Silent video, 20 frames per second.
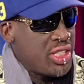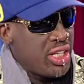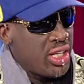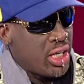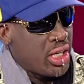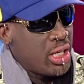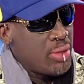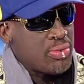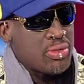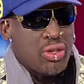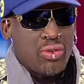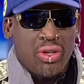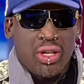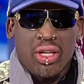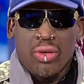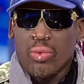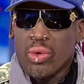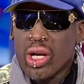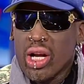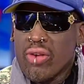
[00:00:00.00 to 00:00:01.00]
you see the clips or
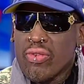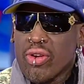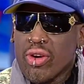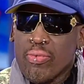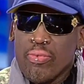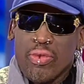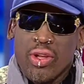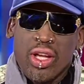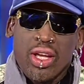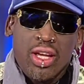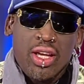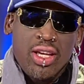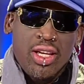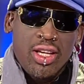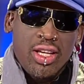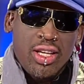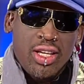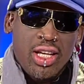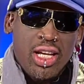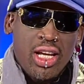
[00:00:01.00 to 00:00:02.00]
whatever,
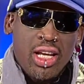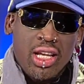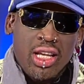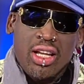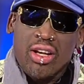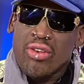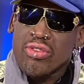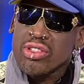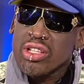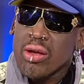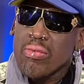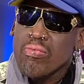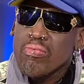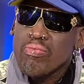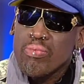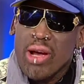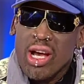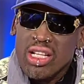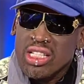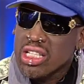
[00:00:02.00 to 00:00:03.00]
he loves
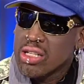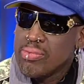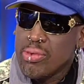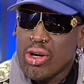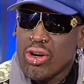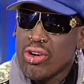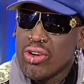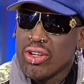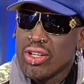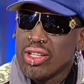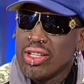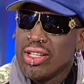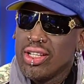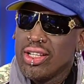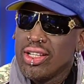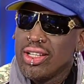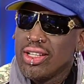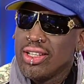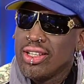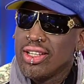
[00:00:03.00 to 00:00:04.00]
basketball.
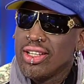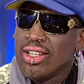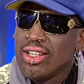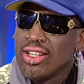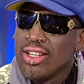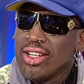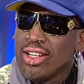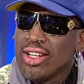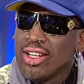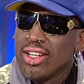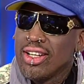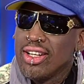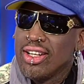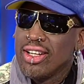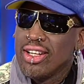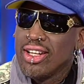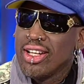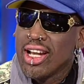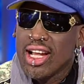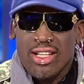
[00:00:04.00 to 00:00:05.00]

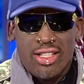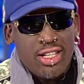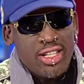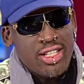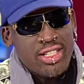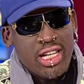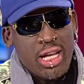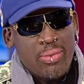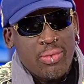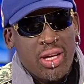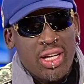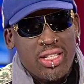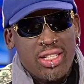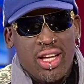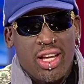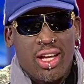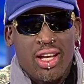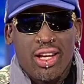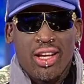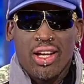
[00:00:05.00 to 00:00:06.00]
And I said the same thing I
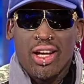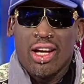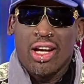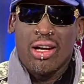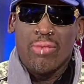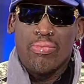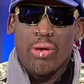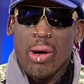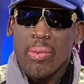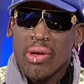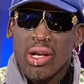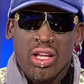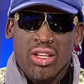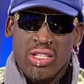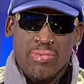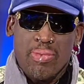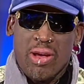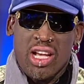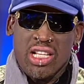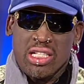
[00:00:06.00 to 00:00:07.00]
said, Obama
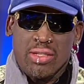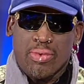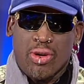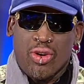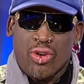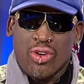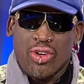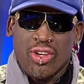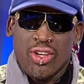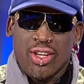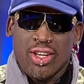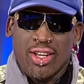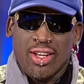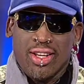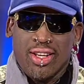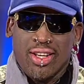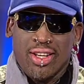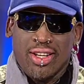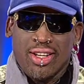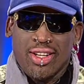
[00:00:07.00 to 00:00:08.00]
loves basketball.
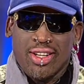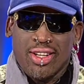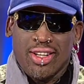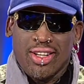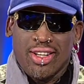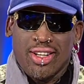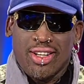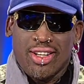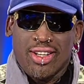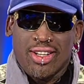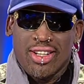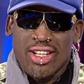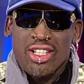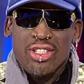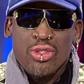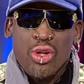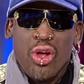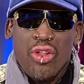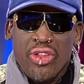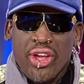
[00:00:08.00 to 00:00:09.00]

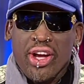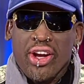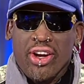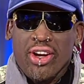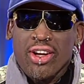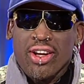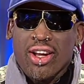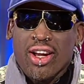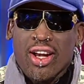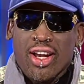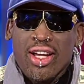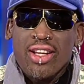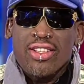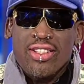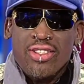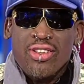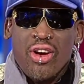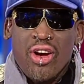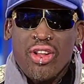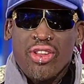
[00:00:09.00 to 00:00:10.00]
Let's start there.
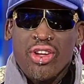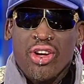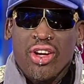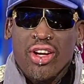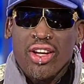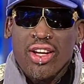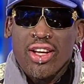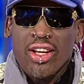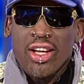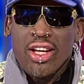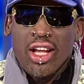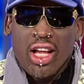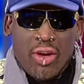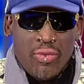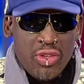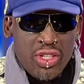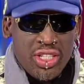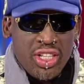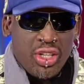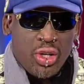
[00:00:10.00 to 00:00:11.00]
Let's start there.
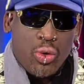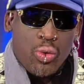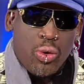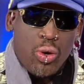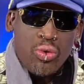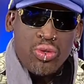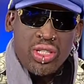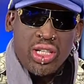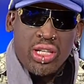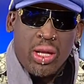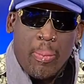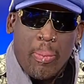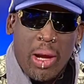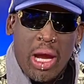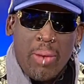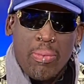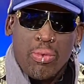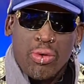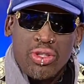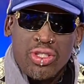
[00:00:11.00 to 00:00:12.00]
If you see the quotes in the
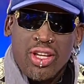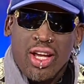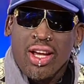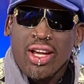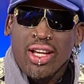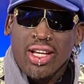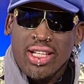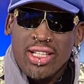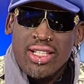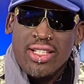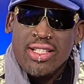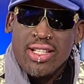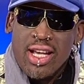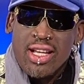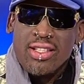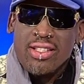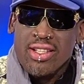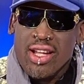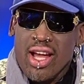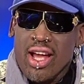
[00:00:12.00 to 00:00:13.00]
papers, he
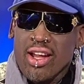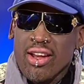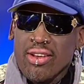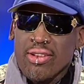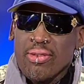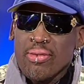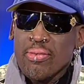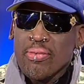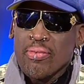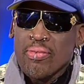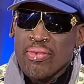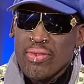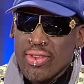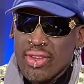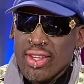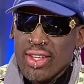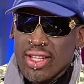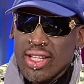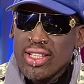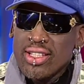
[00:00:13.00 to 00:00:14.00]
says that.
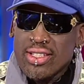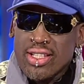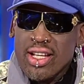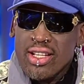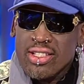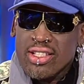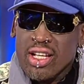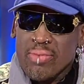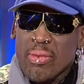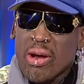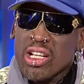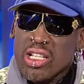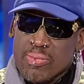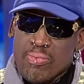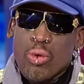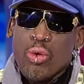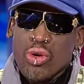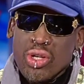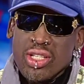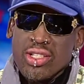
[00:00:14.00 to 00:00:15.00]
He says that about
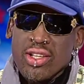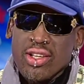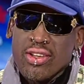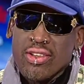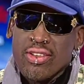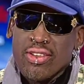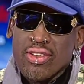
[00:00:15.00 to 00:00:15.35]
sports.